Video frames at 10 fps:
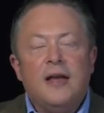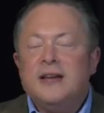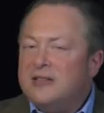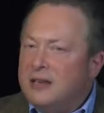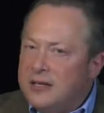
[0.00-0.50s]

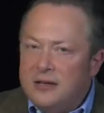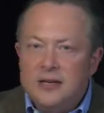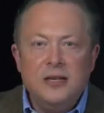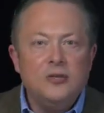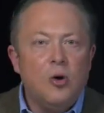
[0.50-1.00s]
It doesn't
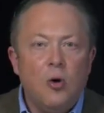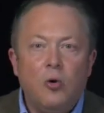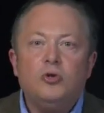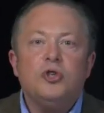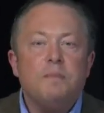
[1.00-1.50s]
need to
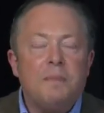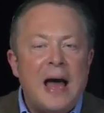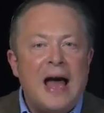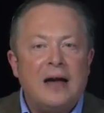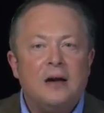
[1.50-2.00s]
hold you
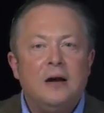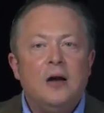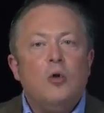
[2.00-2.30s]
back.